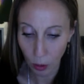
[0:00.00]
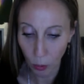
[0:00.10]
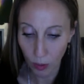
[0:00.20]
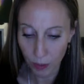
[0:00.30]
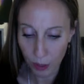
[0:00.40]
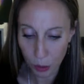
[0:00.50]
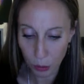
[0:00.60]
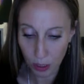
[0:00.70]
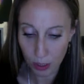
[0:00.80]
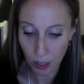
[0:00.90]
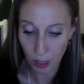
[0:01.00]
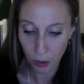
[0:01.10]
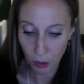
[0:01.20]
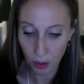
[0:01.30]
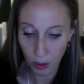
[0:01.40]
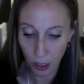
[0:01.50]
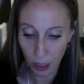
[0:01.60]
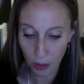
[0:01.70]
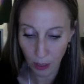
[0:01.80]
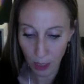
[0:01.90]
When the Israelites entered the
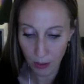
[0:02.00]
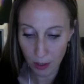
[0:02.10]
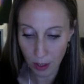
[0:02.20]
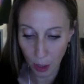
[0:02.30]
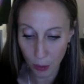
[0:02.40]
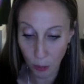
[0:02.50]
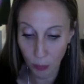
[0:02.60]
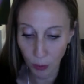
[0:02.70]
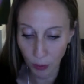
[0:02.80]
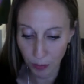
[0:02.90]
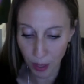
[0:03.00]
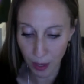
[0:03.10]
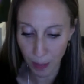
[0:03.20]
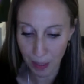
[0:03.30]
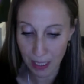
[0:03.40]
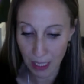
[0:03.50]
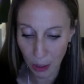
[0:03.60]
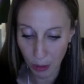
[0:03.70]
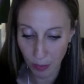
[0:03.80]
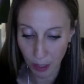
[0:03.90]
land, God desired to purify them and
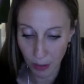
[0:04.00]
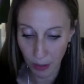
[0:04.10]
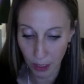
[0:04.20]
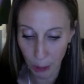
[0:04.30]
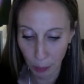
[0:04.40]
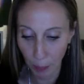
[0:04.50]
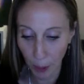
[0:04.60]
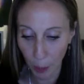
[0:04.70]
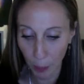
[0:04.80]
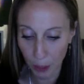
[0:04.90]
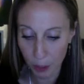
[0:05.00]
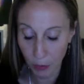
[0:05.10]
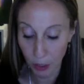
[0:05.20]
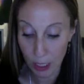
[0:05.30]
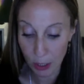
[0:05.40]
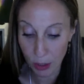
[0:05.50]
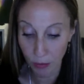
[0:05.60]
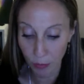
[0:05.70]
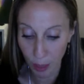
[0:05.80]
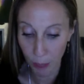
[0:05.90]
sanctify the land and prepare a place for His
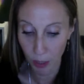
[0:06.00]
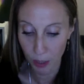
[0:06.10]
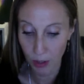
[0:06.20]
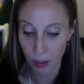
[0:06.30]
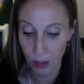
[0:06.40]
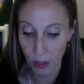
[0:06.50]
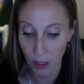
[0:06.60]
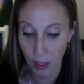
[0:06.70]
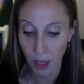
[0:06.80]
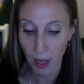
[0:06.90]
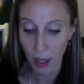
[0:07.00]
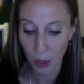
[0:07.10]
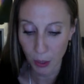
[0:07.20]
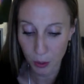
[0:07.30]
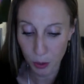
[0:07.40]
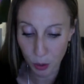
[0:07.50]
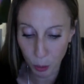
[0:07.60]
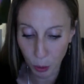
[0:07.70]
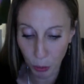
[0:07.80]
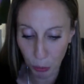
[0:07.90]
divine presence. And
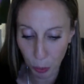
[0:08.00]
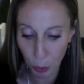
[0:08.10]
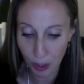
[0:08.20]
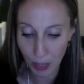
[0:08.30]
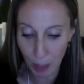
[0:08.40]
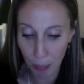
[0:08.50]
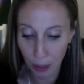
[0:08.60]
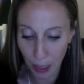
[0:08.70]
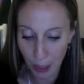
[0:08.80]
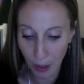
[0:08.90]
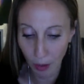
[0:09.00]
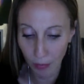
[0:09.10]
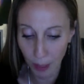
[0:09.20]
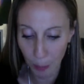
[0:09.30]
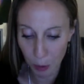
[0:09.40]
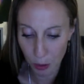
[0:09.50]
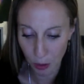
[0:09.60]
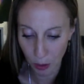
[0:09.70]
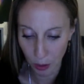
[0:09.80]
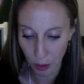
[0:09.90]
so, through that plague of
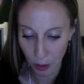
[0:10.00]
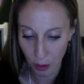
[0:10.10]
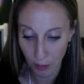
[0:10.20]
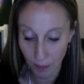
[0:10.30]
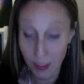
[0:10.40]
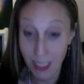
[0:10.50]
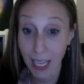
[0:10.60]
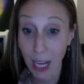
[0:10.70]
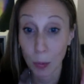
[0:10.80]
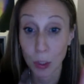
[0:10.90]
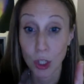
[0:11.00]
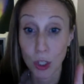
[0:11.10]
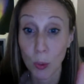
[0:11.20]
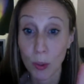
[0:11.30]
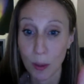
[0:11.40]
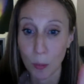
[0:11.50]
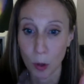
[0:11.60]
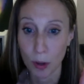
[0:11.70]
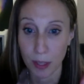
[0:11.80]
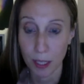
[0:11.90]
leprosy, See, God would show them
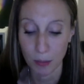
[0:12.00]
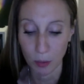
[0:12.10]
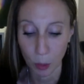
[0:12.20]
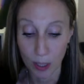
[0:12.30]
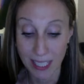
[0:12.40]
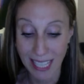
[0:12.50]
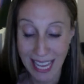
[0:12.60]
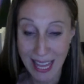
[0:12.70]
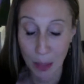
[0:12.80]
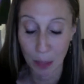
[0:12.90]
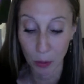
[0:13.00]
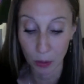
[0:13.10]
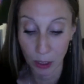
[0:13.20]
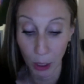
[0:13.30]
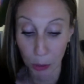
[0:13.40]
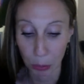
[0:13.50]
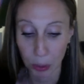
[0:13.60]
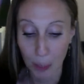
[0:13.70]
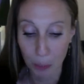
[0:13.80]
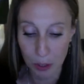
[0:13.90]
where the evil was in the building through
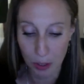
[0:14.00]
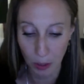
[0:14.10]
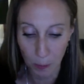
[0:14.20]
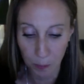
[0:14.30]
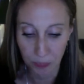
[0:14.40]
leprosy.